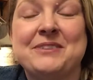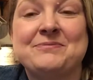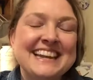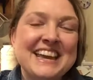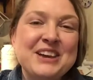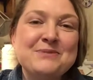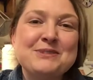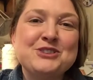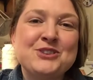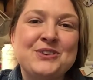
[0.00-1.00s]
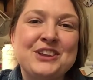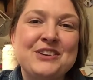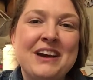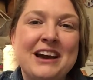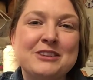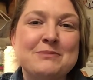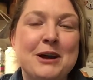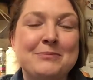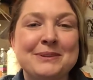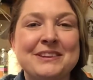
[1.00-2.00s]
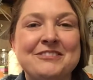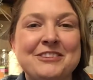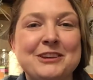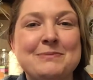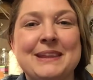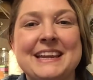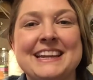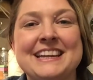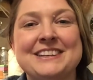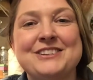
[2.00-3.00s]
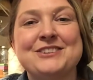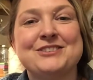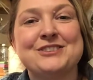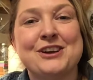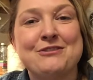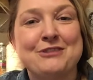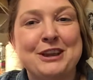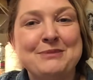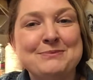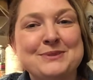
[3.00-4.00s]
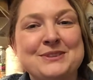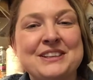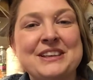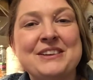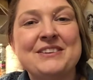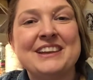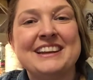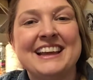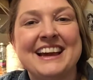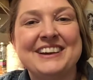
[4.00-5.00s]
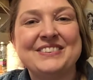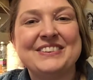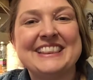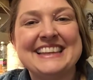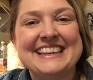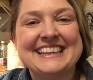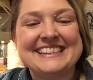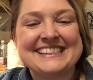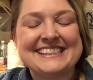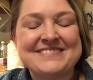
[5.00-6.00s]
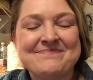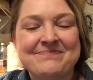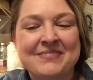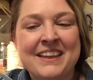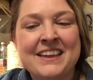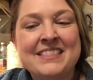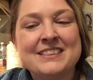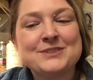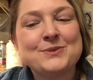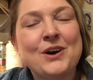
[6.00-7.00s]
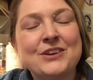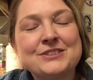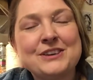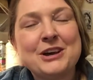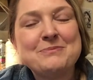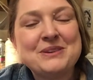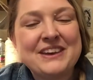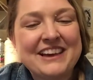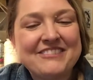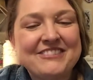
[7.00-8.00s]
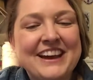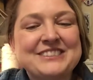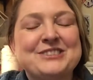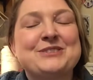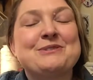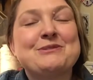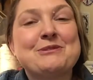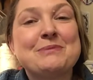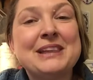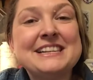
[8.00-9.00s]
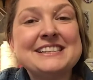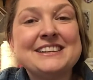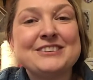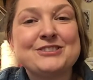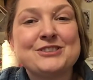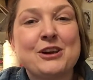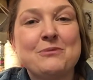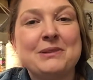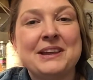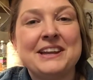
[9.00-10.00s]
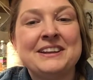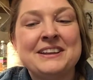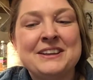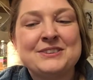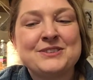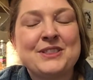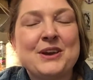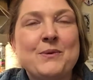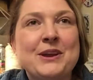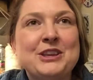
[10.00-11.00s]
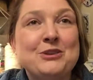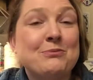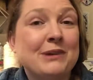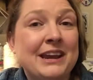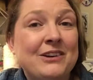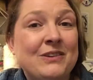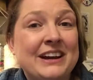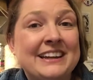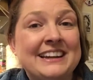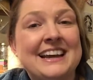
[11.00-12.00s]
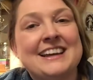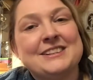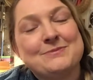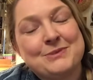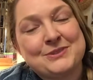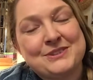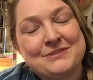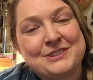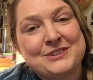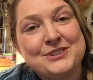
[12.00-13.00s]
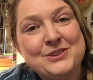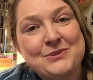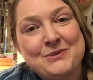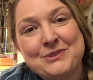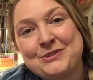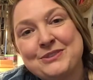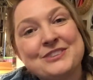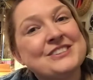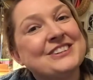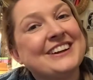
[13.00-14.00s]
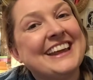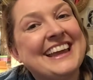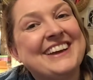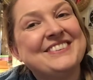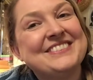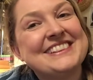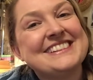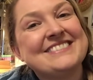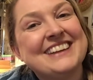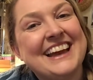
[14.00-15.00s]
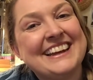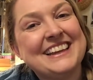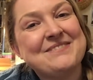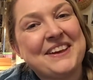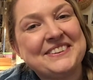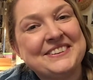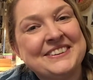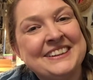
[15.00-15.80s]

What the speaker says: Today I'll be showing you how to properly fit a blade into your saw frame so that you can cut with ease. This will also help you get faster with replacing your saw blade so that when you break one, as most of us do when we're first starting out with cutting metal,